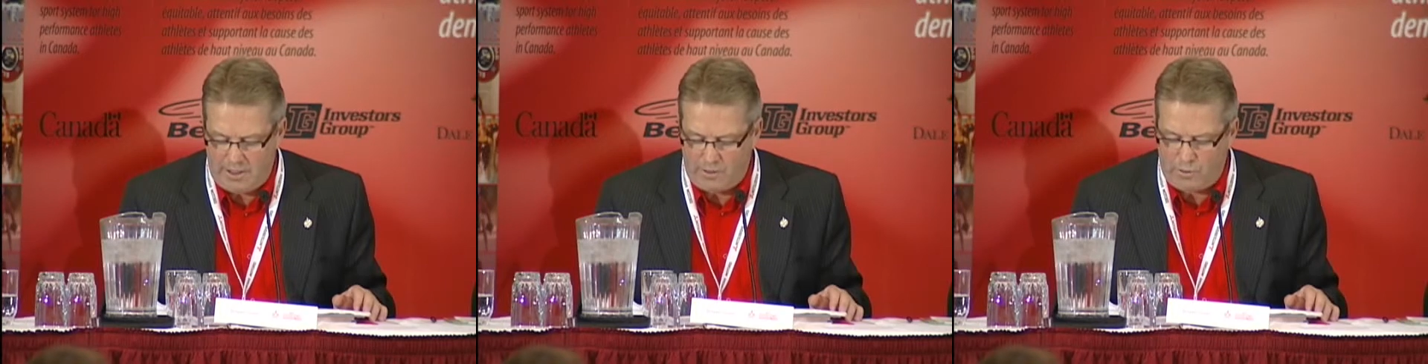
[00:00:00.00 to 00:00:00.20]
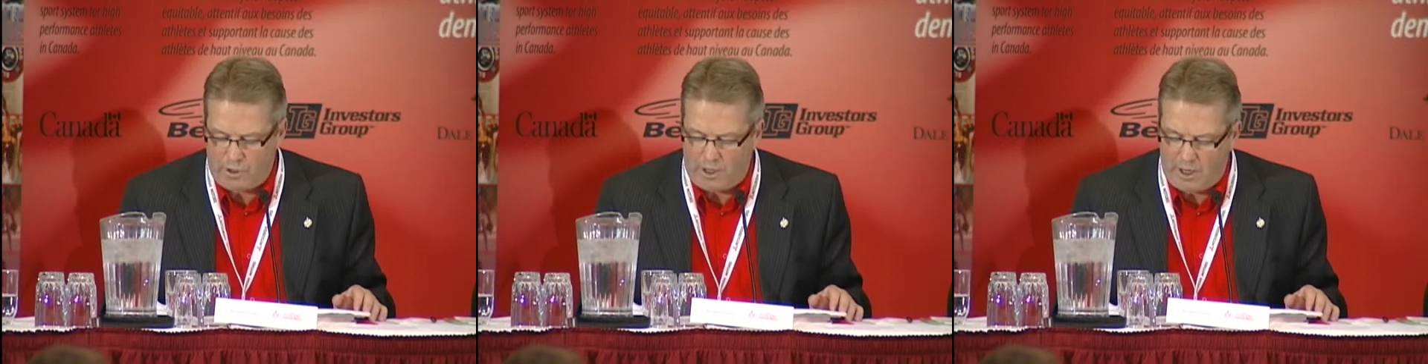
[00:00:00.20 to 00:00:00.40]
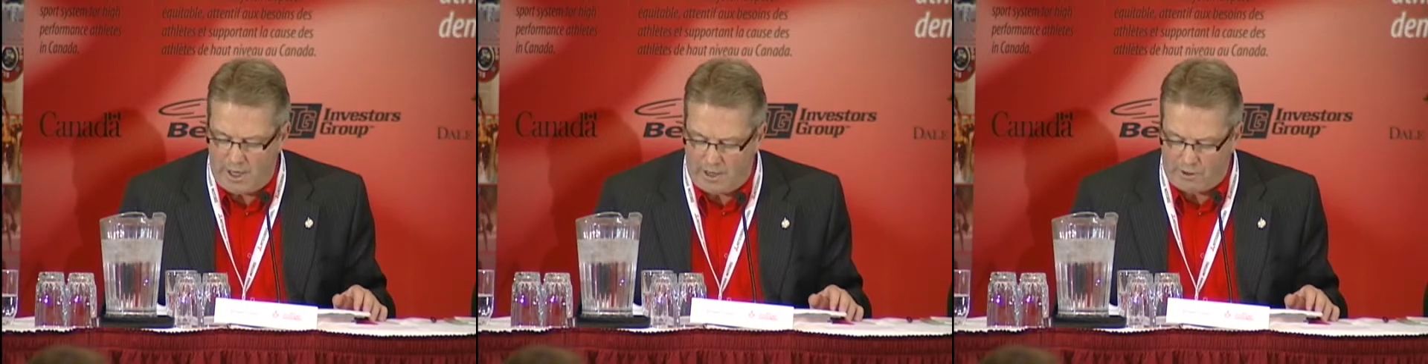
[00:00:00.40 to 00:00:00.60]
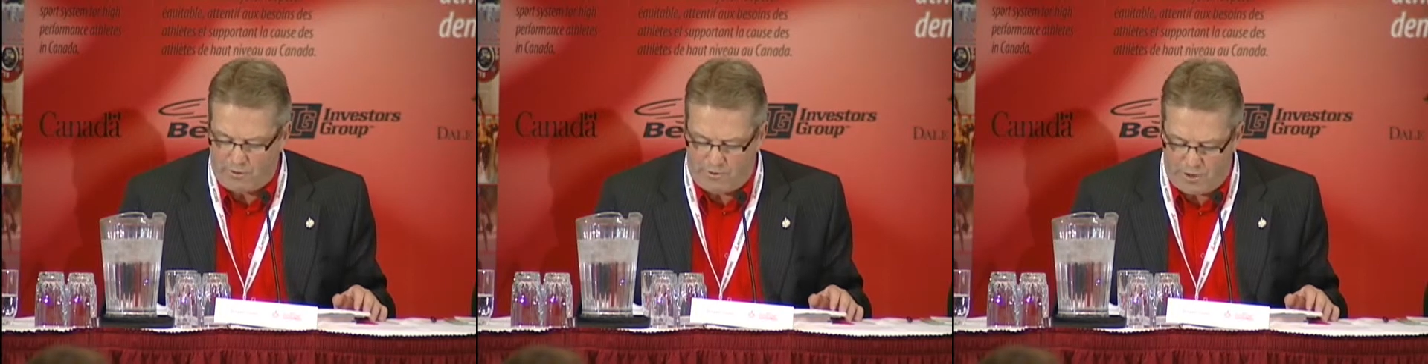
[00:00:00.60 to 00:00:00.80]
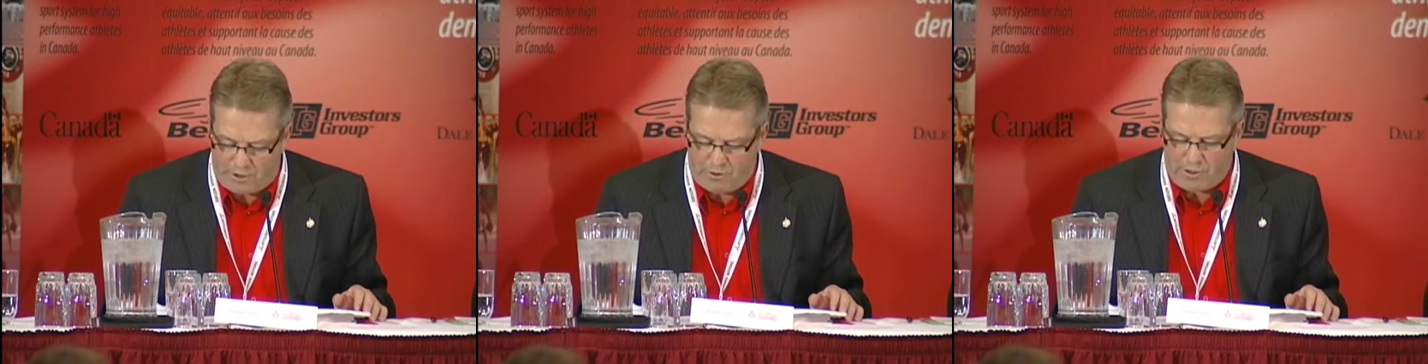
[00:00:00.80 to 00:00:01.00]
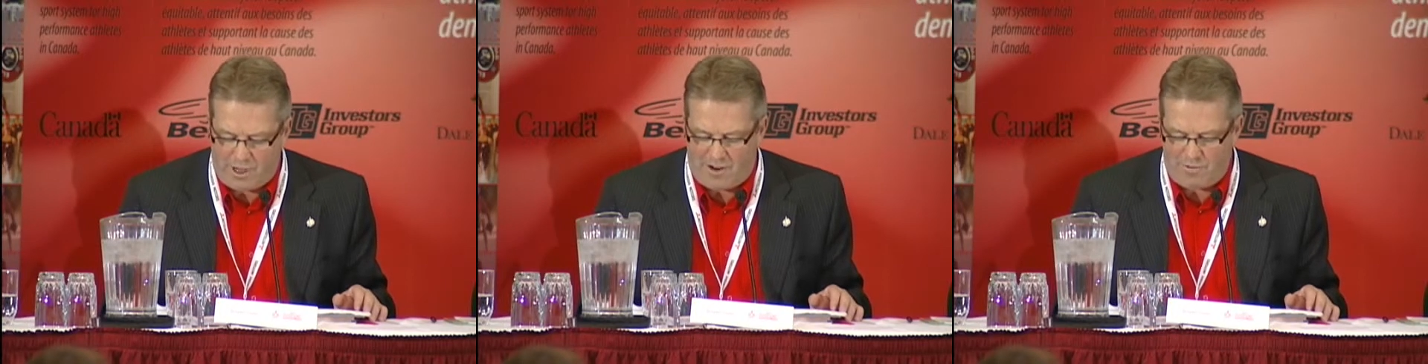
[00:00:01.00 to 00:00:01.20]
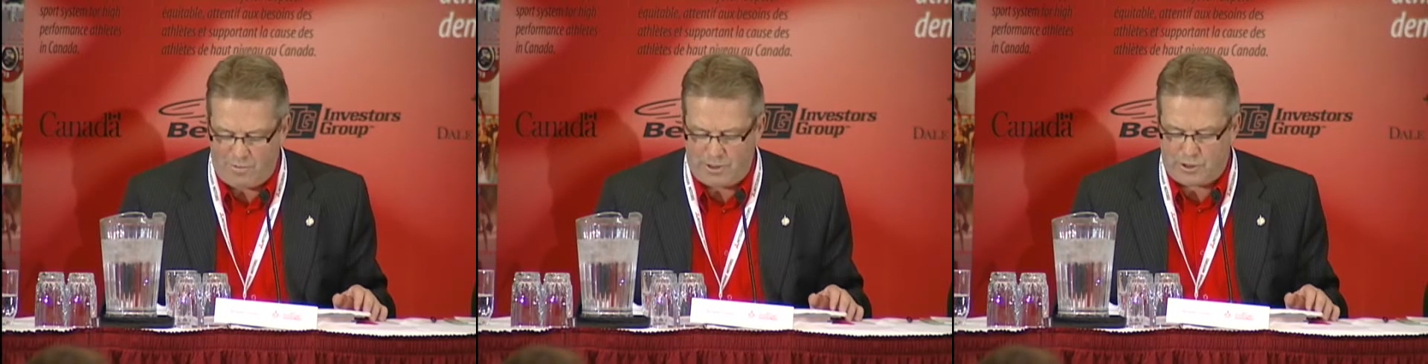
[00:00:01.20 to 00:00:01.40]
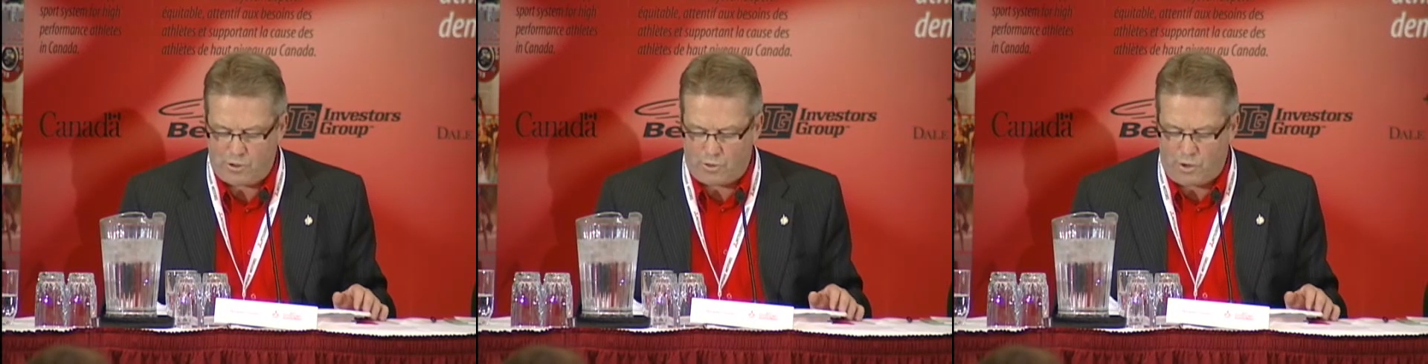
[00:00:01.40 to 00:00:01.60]
that would allow the federal
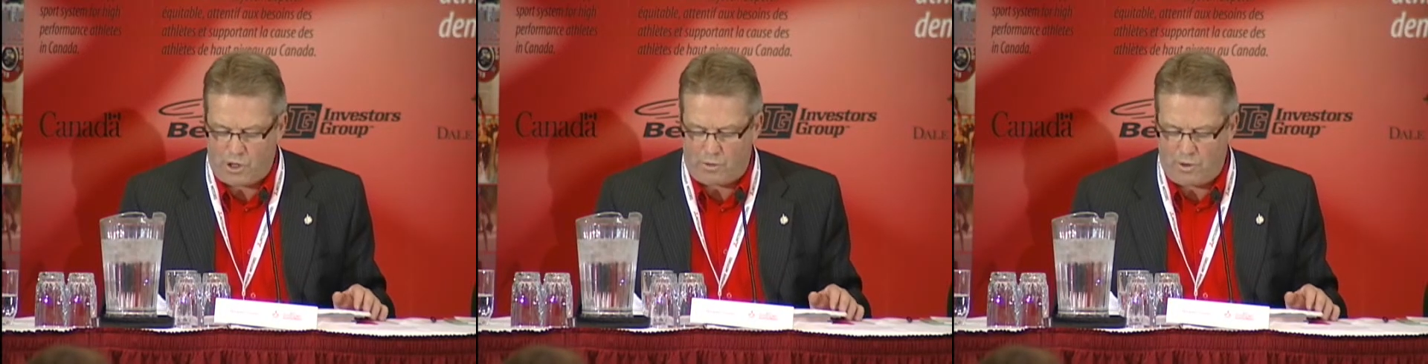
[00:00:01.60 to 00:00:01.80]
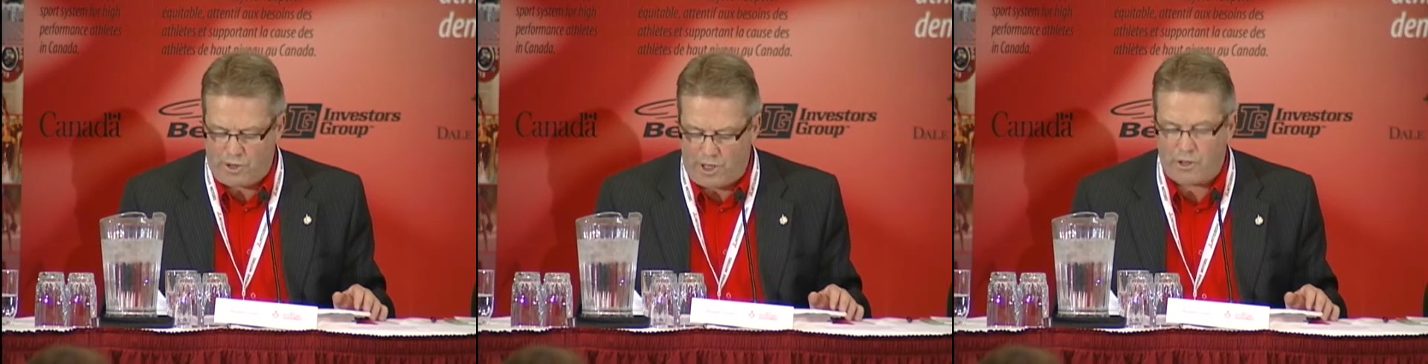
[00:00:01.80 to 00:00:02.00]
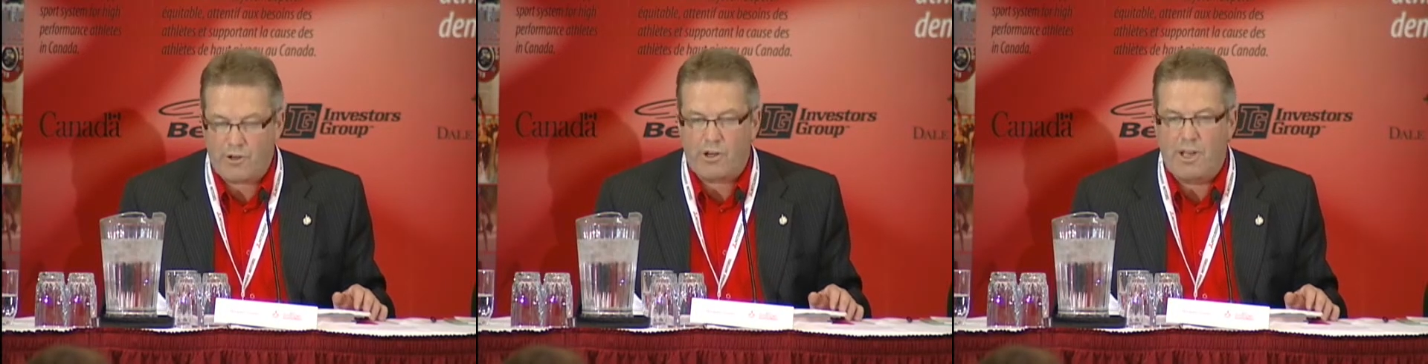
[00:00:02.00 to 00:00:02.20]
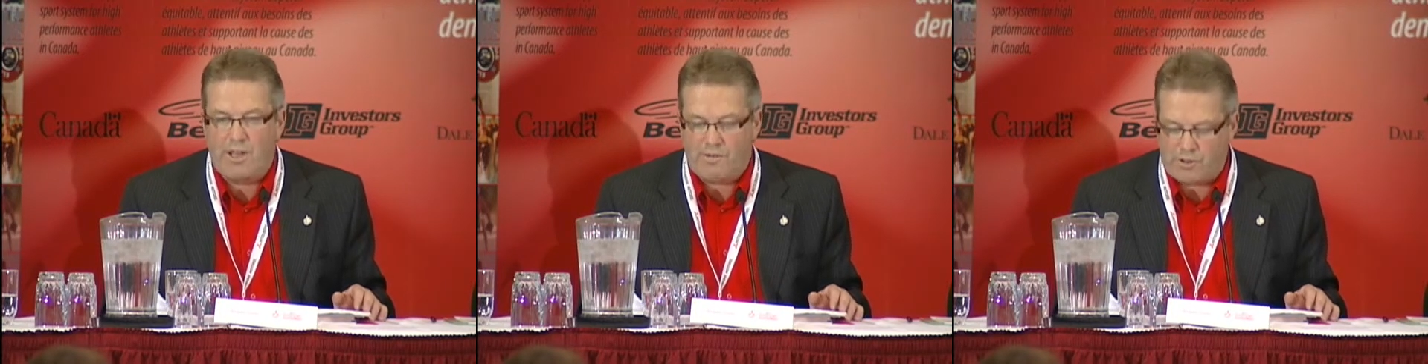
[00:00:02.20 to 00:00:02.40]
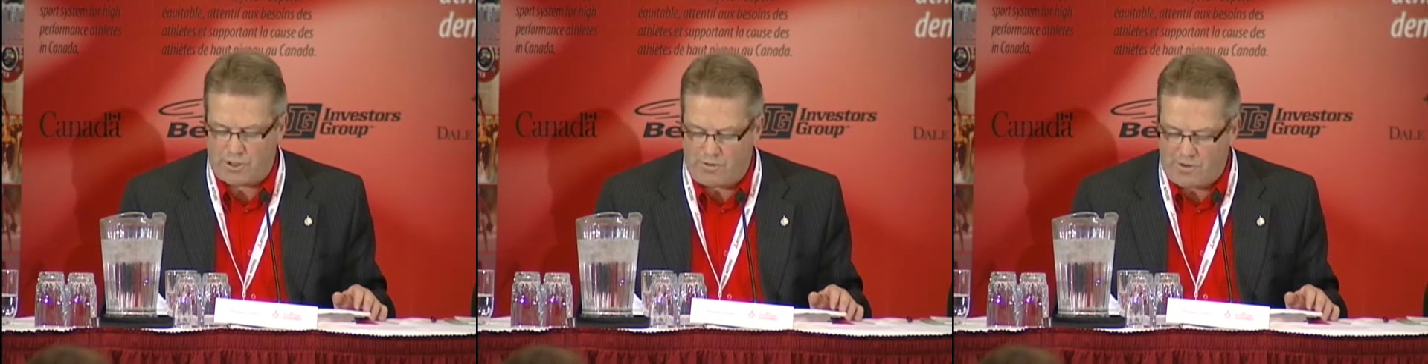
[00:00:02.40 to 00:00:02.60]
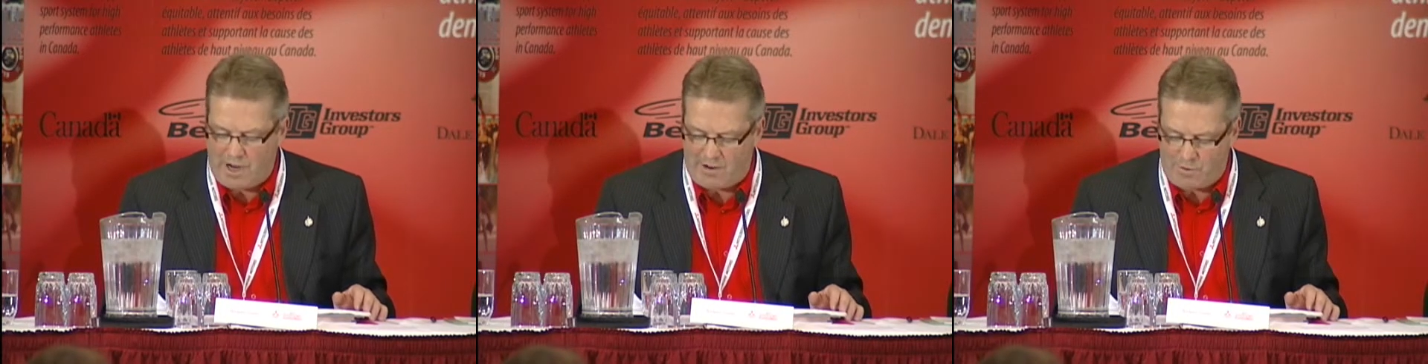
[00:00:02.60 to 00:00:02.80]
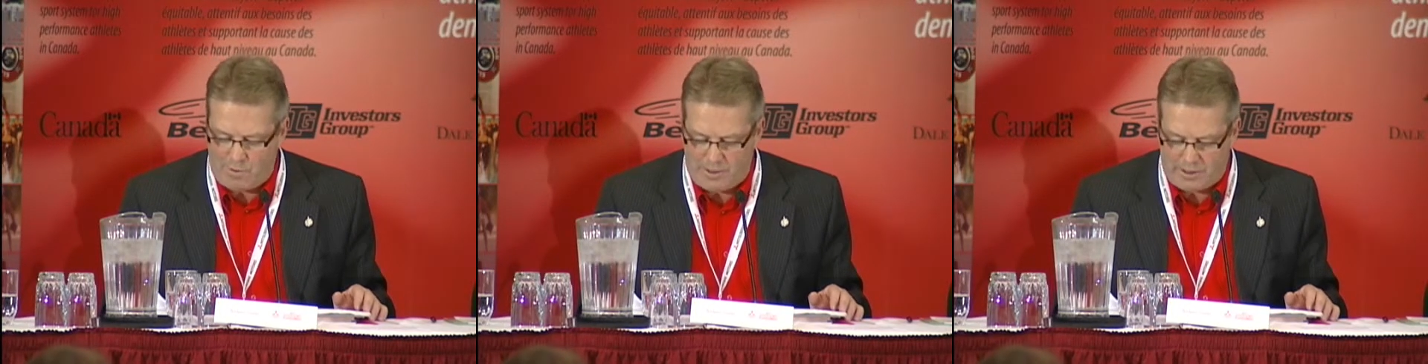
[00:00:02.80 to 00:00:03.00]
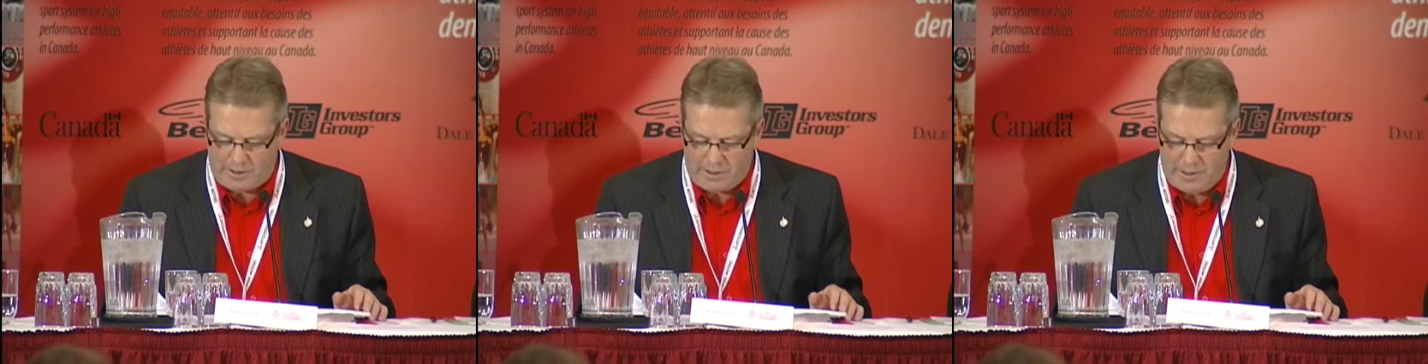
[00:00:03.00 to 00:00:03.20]
government to work with other levels of
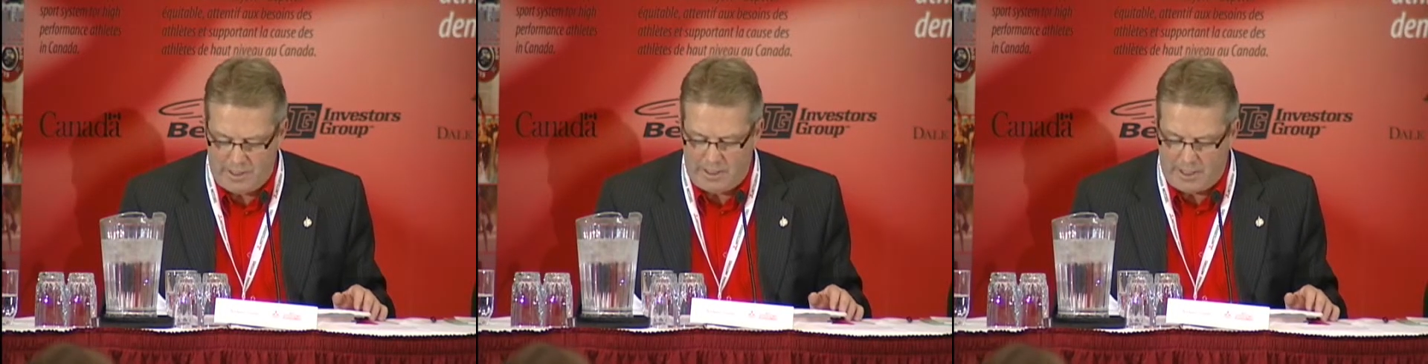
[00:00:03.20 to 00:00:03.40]
government